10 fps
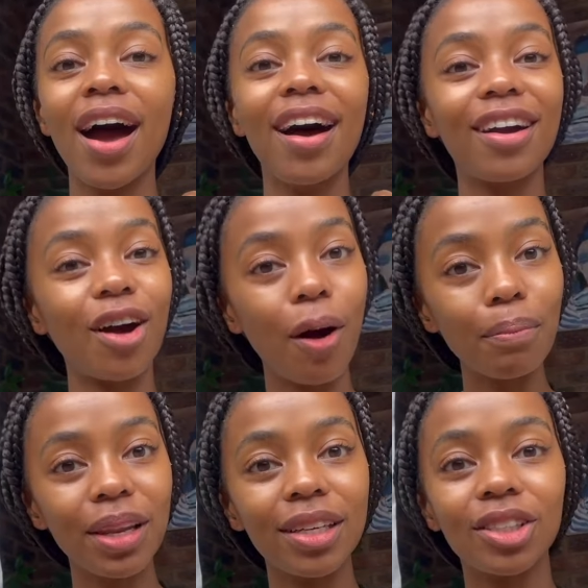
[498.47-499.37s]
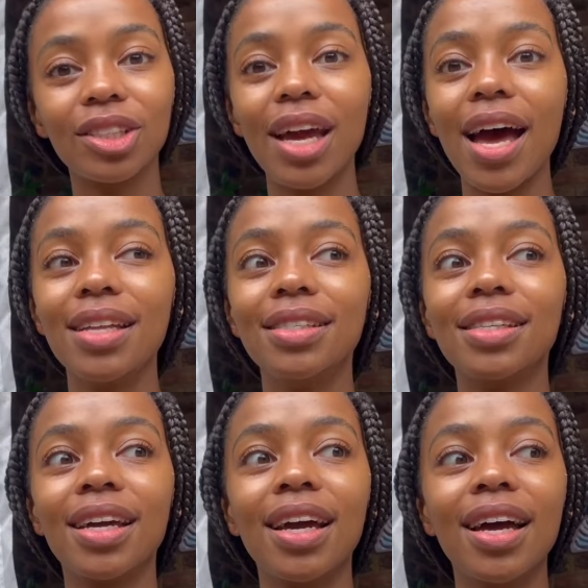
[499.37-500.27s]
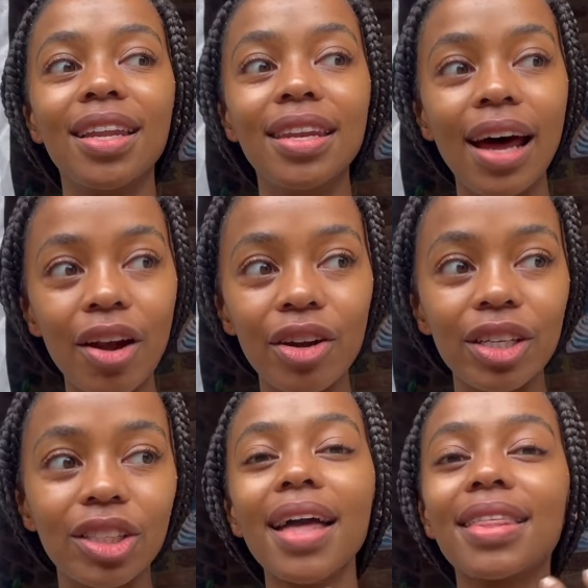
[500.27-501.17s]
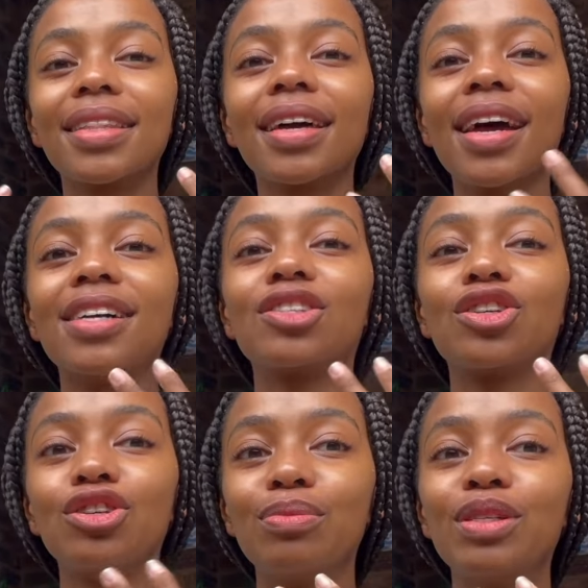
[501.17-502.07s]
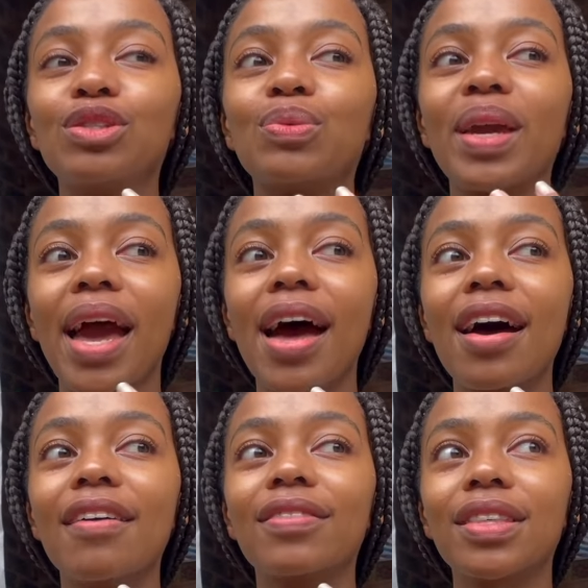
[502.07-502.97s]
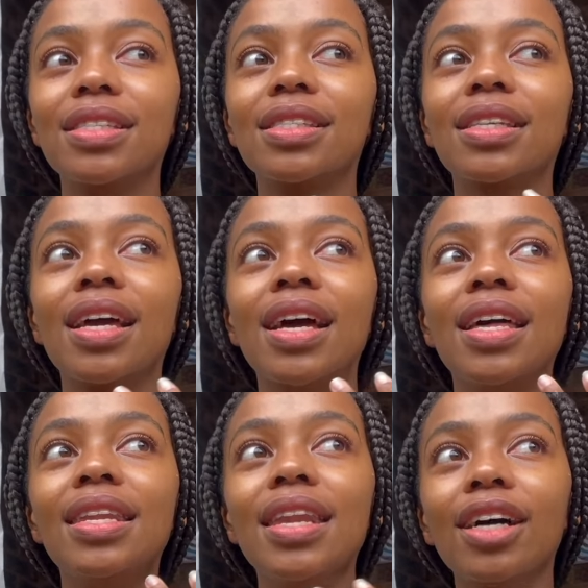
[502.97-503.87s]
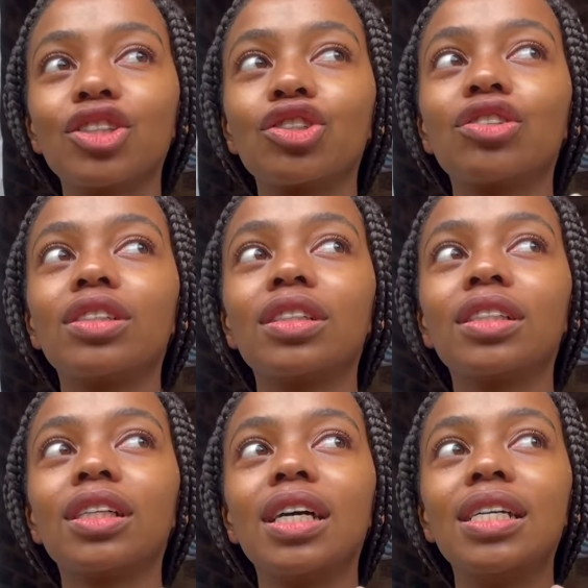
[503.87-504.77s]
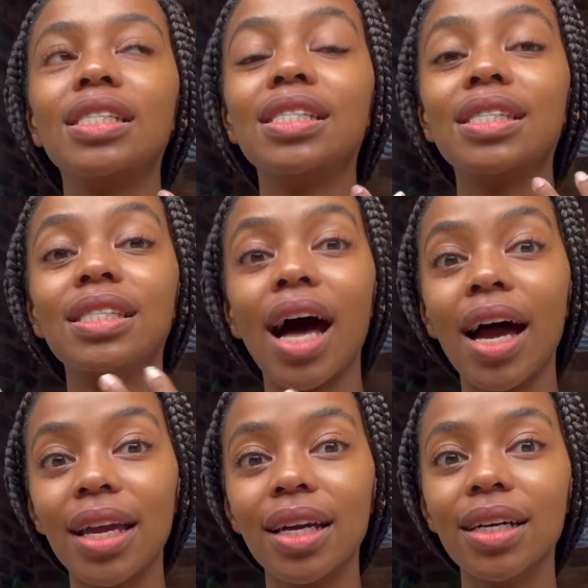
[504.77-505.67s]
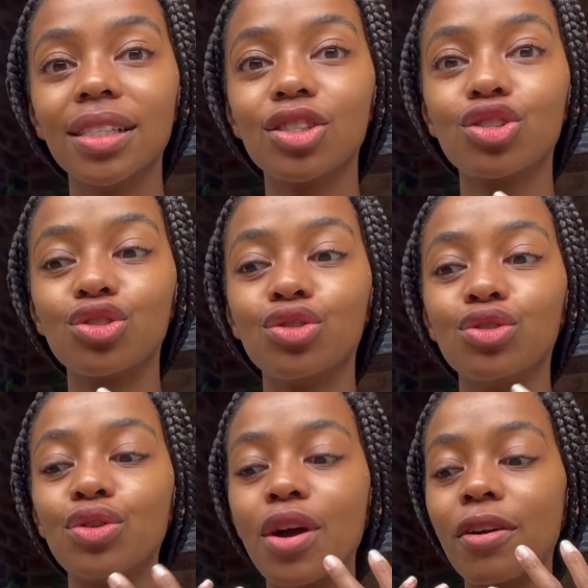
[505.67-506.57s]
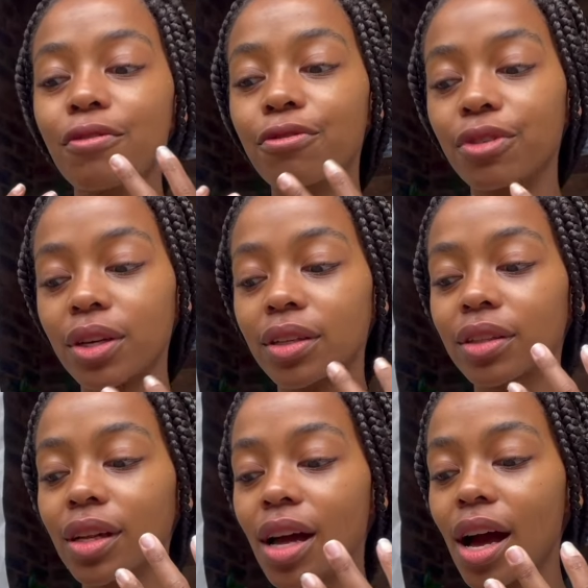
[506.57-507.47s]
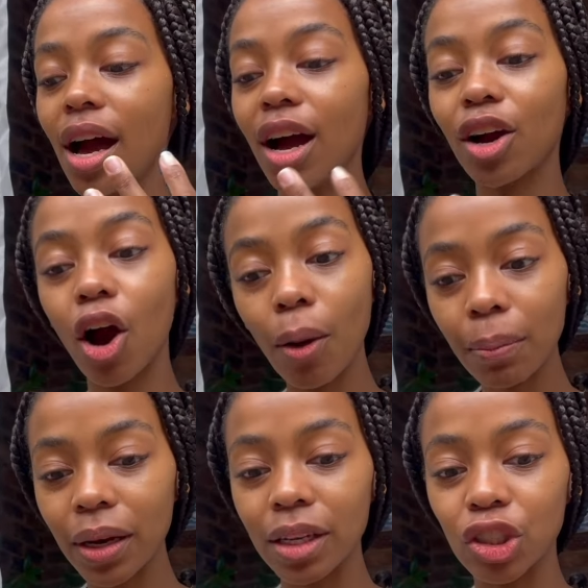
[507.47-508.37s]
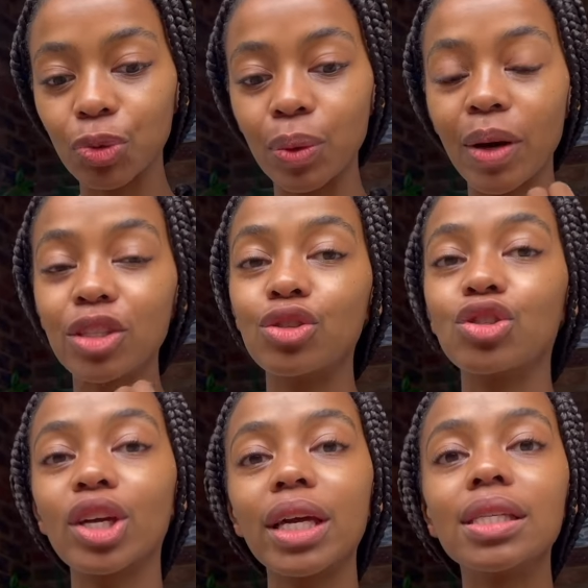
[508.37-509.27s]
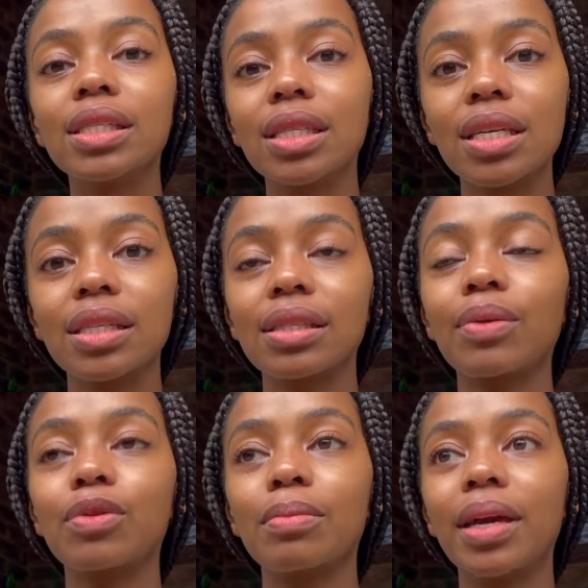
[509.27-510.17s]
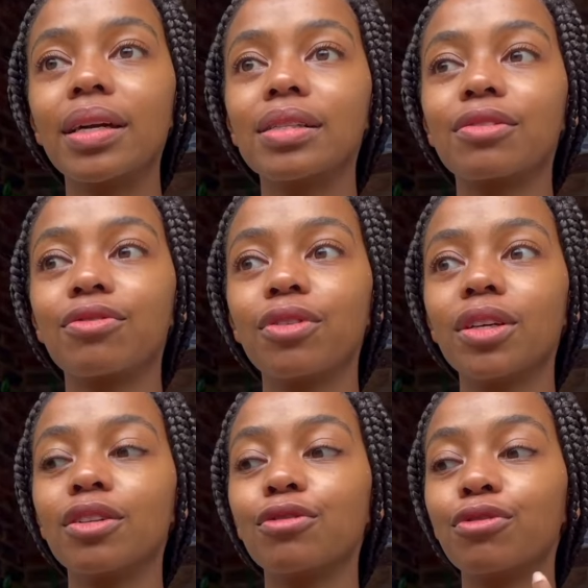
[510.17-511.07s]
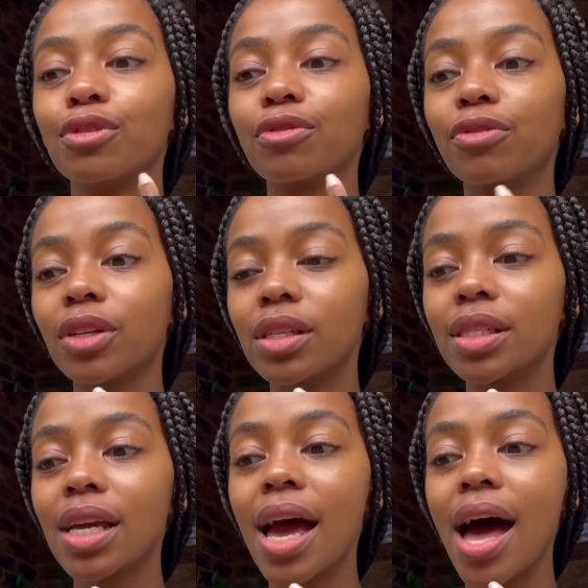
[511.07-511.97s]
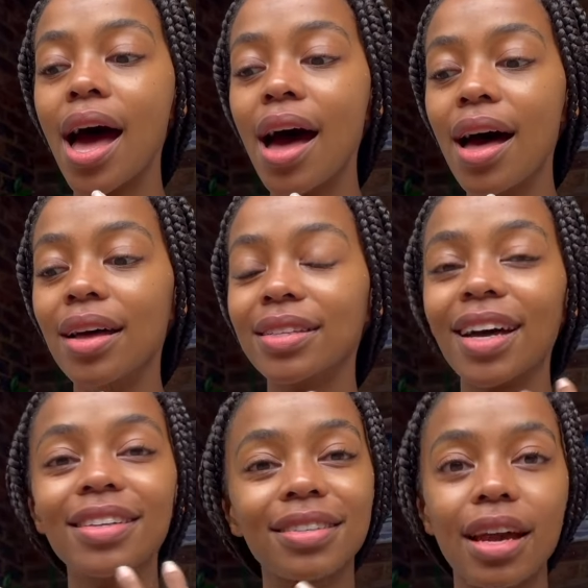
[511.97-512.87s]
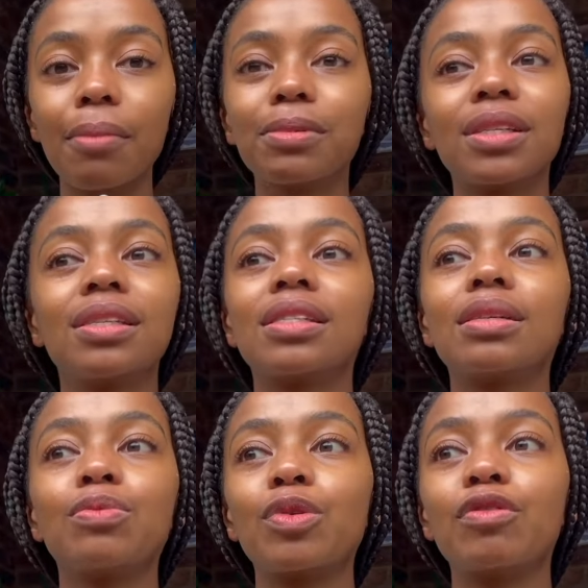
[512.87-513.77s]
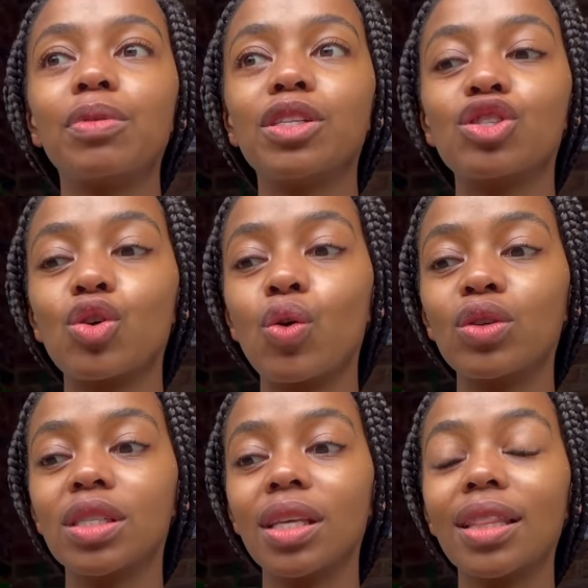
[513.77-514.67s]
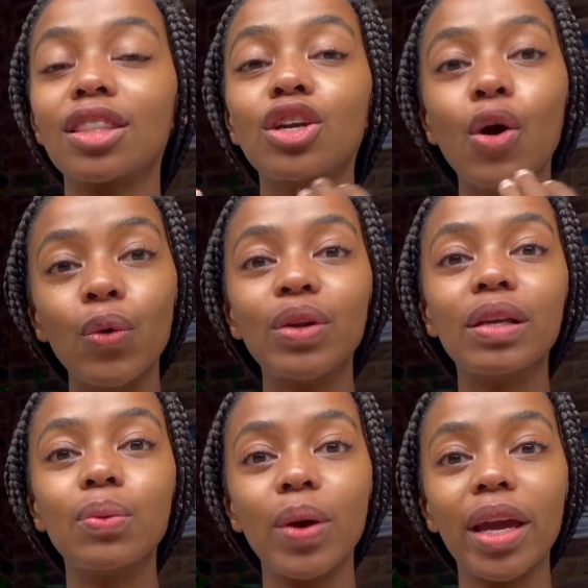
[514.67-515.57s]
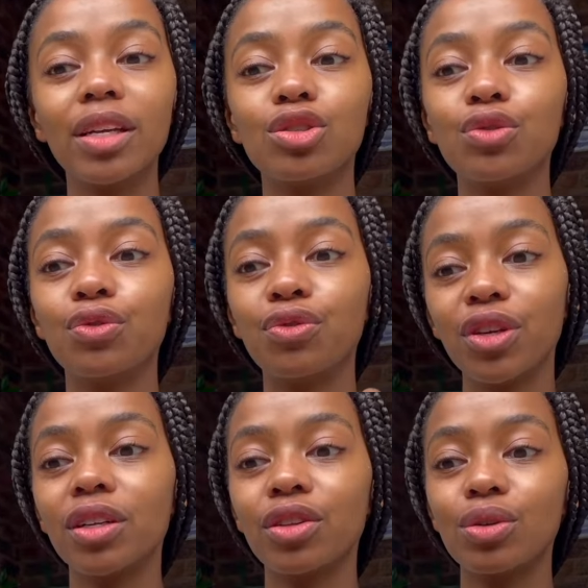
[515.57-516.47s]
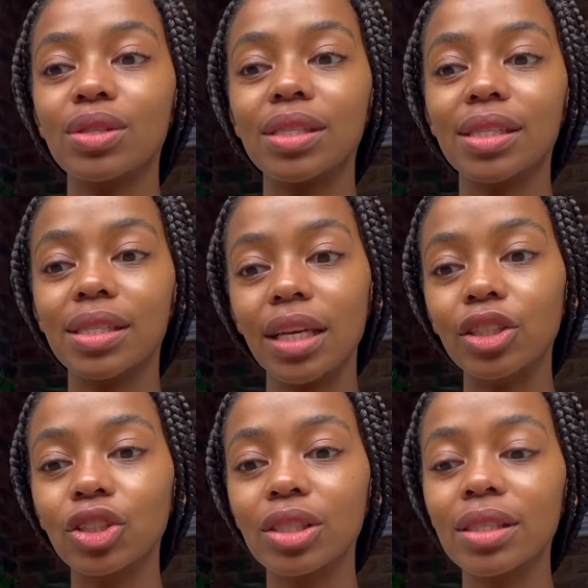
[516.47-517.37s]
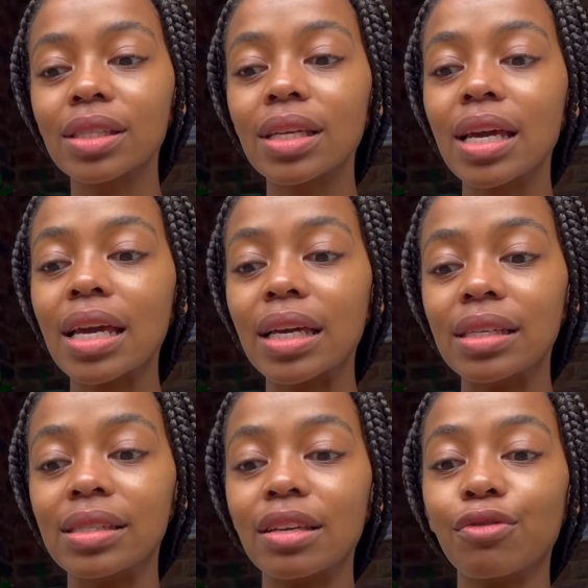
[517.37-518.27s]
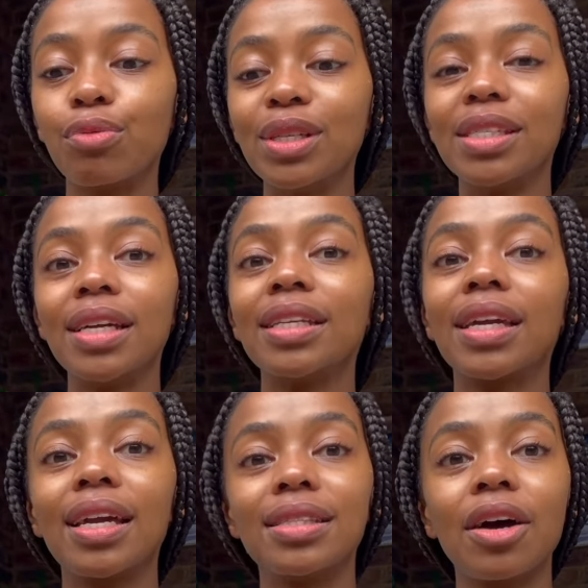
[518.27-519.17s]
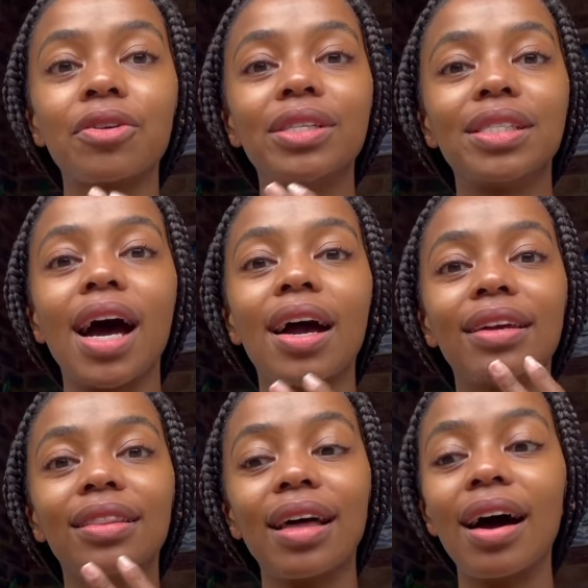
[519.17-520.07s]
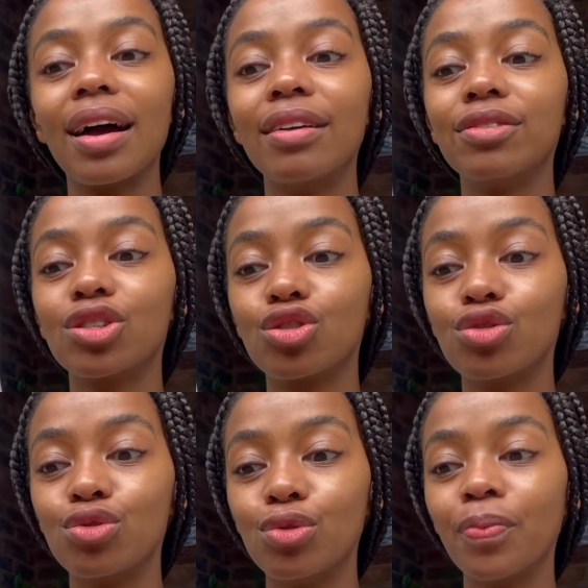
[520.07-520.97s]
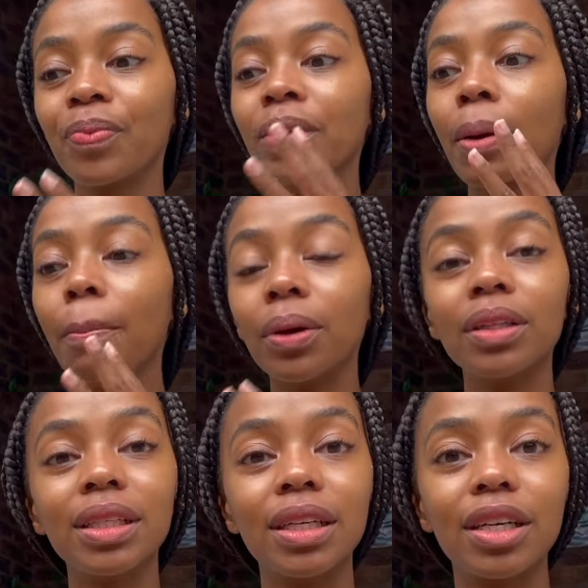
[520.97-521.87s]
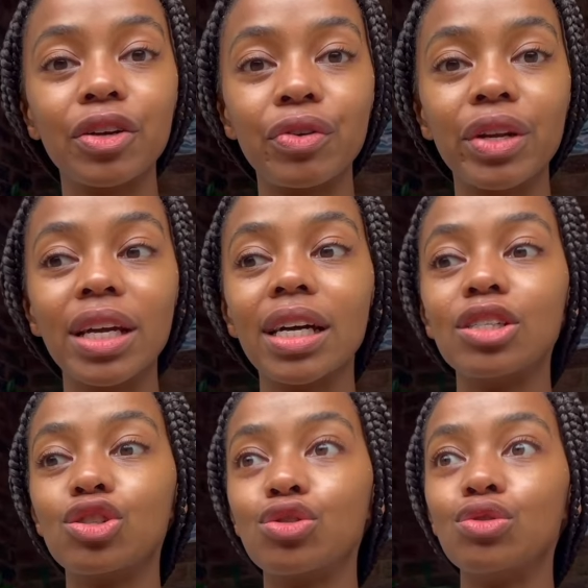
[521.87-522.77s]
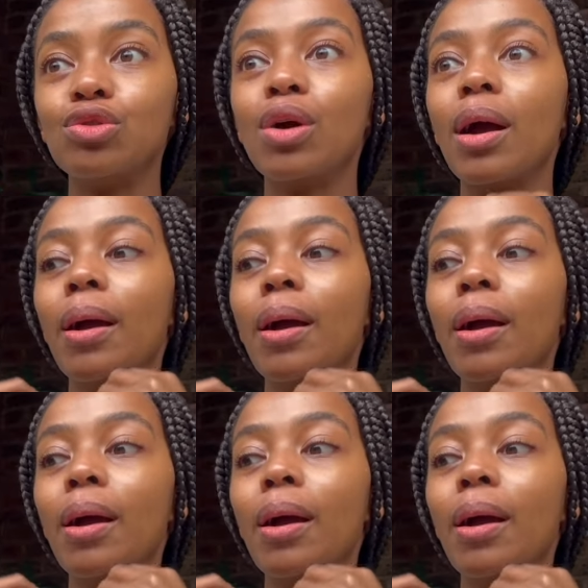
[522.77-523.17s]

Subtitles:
accomplished and nourished. I think that as humans, we have this natural desire to feel accomplished. We want to chase things that will make us feel fulfilled. And under capitalism, we've been taught that the only way to feel those sensations is if we dedicate our entire lives to building a career, to